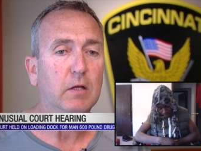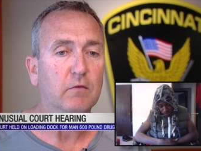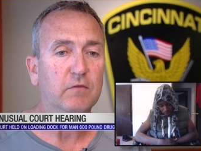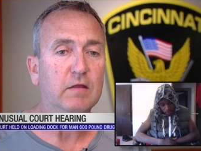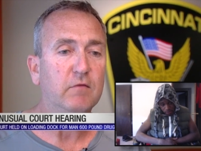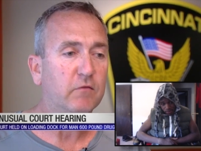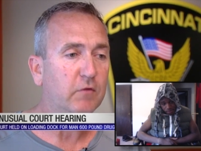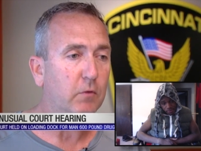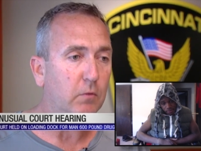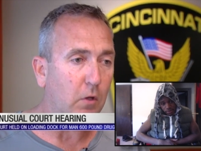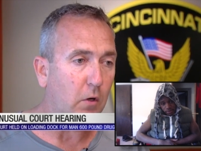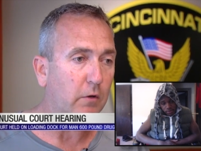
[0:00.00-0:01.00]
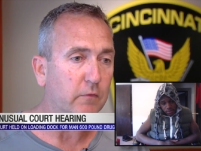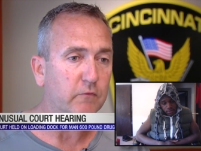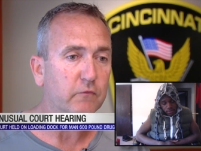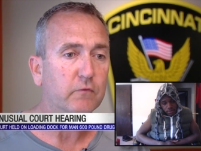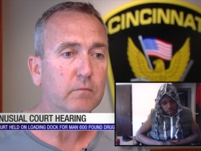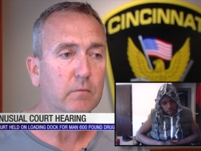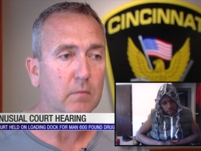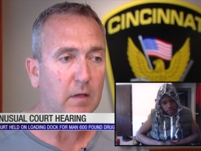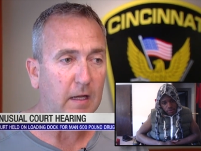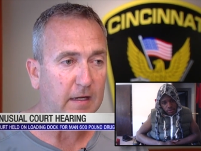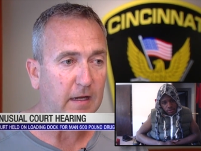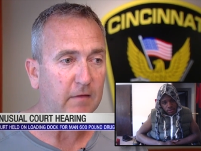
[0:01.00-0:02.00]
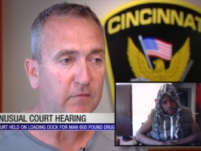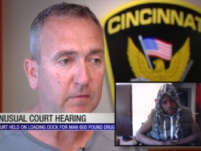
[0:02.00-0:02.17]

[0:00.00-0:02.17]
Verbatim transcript: because he's so large. Like